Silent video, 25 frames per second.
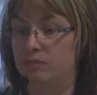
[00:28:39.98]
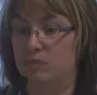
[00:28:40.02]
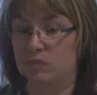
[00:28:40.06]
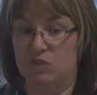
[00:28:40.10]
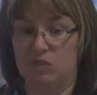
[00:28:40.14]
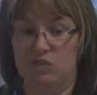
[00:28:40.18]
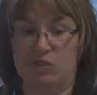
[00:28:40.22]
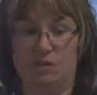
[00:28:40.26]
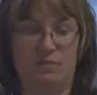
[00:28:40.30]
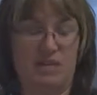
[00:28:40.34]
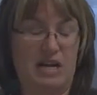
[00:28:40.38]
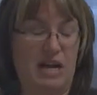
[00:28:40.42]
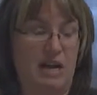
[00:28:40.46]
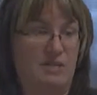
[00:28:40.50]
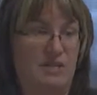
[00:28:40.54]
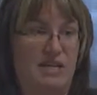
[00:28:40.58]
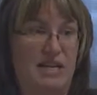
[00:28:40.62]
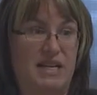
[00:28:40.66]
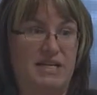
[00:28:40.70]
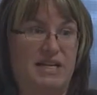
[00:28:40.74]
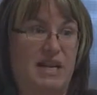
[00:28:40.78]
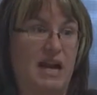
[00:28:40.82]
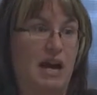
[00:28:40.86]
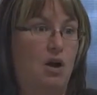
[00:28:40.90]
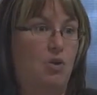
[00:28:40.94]
Sometimes
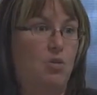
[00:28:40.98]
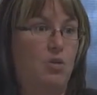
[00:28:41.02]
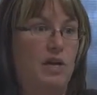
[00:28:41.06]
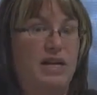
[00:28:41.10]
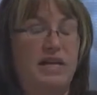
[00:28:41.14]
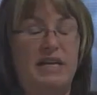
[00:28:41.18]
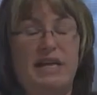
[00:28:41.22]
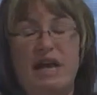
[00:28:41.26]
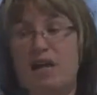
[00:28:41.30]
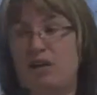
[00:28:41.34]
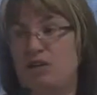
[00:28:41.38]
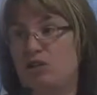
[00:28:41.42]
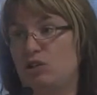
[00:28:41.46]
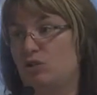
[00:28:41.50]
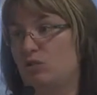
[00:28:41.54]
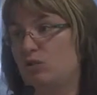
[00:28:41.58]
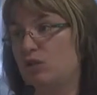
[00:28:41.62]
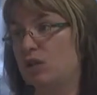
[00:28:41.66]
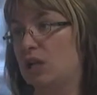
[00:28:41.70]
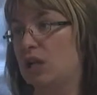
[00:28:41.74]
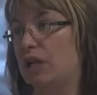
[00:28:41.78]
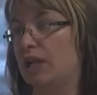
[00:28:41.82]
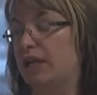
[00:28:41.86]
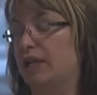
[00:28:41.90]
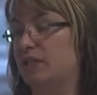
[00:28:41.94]
that's how we get new
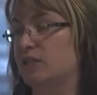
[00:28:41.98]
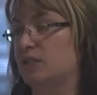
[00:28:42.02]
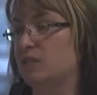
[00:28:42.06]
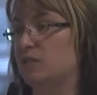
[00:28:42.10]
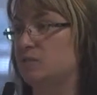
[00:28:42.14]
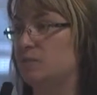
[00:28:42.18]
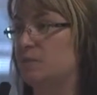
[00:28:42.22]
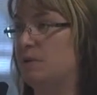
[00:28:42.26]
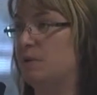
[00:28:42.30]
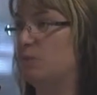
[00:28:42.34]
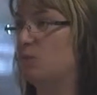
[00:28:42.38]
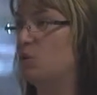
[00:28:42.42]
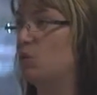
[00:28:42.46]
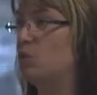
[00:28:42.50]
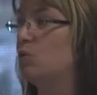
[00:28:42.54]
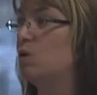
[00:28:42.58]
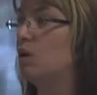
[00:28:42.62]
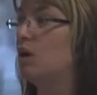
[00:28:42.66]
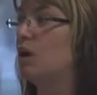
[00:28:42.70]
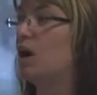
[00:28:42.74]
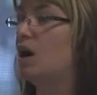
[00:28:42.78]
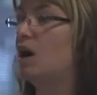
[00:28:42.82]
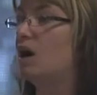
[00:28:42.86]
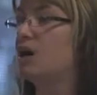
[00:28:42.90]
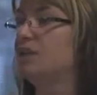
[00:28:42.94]
clients, is people who
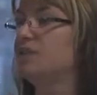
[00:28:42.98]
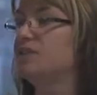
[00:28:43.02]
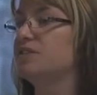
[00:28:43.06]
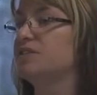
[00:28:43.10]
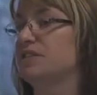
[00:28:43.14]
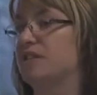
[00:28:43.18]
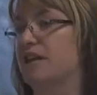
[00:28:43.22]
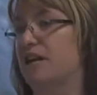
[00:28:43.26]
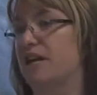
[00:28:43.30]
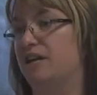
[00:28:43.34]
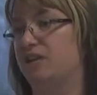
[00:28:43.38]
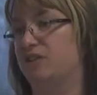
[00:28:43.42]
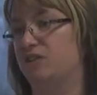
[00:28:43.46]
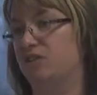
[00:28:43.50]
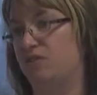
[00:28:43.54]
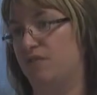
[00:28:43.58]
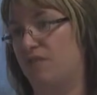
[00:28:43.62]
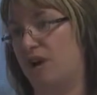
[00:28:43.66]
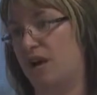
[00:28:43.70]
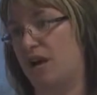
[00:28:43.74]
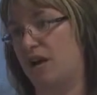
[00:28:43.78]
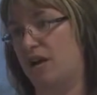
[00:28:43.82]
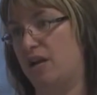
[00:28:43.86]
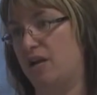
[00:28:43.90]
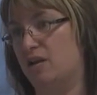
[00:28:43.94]
are
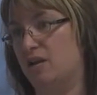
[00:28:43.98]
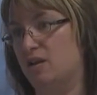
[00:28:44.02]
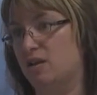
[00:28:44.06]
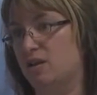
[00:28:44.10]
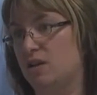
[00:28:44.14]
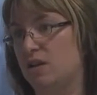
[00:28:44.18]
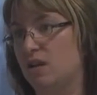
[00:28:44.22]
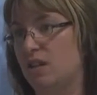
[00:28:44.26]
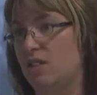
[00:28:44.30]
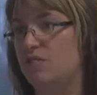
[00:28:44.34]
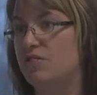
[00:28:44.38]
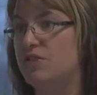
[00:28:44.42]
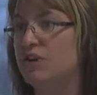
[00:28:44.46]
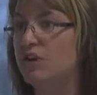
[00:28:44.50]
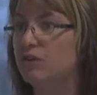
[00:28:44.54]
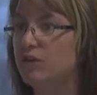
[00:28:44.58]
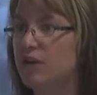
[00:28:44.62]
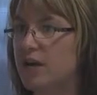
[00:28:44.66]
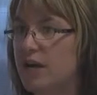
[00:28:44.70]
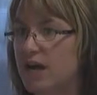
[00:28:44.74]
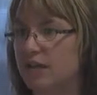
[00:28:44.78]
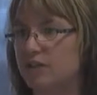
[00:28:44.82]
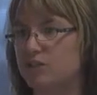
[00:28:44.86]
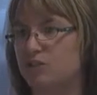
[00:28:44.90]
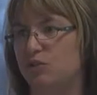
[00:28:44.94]
unsatisfied. They're
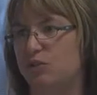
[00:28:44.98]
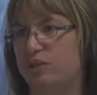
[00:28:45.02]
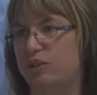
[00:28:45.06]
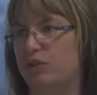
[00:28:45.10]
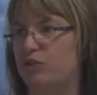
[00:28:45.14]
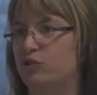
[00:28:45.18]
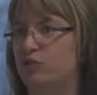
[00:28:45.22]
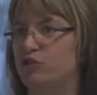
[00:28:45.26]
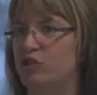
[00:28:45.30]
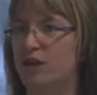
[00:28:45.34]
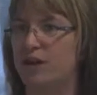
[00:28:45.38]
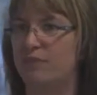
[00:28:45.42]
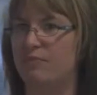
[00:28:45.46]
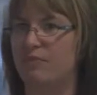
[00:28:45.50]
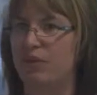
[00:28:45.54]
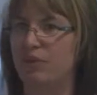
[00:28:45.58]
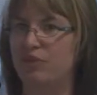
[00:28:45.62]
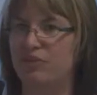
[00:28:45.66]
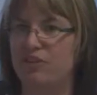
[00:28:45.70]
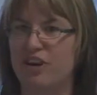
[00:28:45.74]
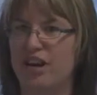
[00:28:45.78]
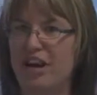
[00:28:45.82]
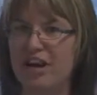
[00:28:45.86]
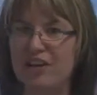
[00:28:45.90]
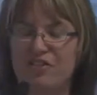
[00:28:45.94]
not doing their job. They're
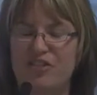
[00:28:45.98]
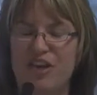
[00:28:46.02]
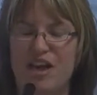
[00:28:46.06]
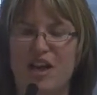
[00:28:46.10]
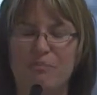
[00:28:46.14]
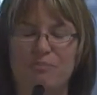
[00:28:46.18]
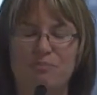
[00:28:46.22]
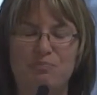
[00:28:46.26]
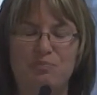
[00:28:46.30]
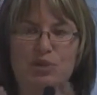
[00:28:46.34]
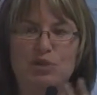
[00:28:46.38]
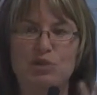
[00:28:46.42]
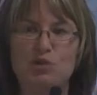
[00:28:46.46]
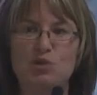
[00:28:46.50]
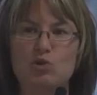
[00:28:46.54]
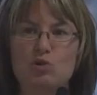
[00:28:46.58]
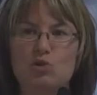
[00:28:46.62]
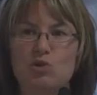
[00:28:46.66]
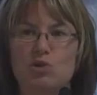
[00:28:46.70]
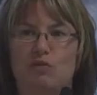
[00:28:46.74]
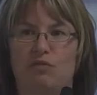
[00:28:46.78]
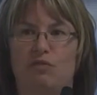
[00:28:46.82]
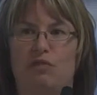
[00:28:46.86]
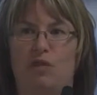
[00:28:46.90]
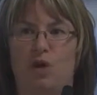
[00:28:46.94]
not that
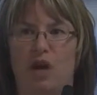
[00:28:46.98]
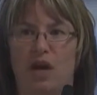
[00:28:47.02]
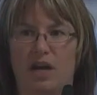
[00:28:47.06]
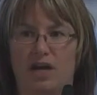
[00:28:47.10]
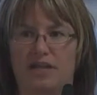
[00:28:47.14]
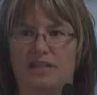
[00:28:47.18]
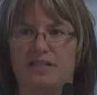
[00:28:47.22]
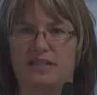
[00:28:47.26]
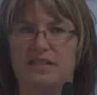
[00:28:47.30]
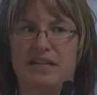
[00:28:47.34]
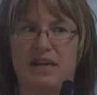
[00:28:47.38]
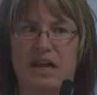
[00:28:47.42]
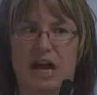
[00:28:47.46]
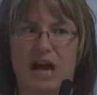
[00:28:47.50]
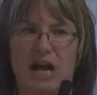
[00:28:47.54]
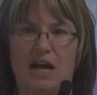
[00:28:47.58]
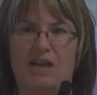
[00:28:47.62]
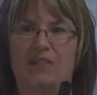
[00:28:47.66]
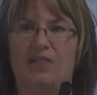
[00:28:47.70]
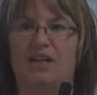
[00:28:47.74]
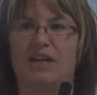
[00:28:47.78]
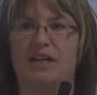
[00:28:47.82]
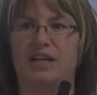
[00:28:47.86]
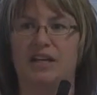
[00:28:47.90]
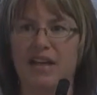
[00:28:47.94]
beautiful icing
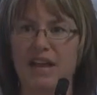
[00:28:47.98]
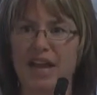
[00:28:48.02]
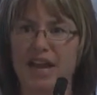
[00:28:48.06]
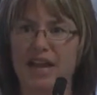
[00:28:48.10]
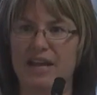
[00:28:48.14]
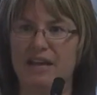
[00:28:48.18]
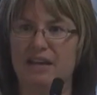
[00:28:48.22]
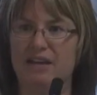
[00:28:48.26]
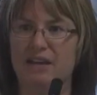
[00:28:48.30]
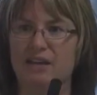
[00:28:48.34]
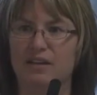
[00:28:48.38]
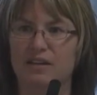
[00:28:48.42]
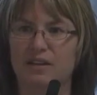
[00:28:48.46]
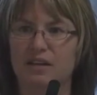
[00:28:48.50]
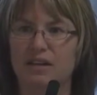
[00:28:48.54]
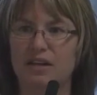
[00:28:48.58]
on the cake.